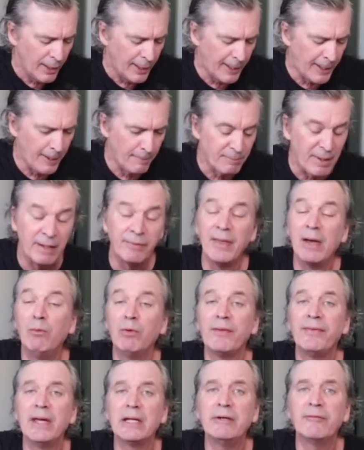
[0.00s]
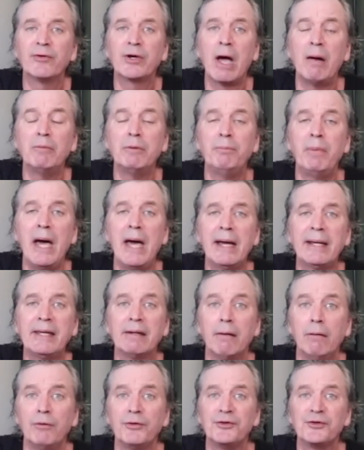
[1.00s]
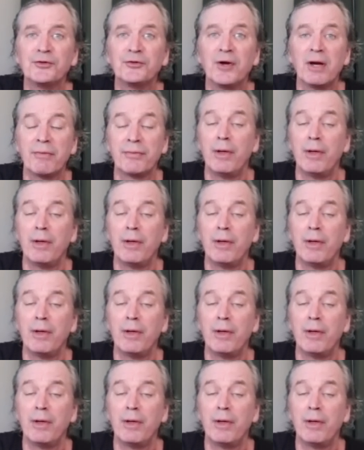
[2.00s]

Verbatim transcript: I want to thank you for coming back, and all your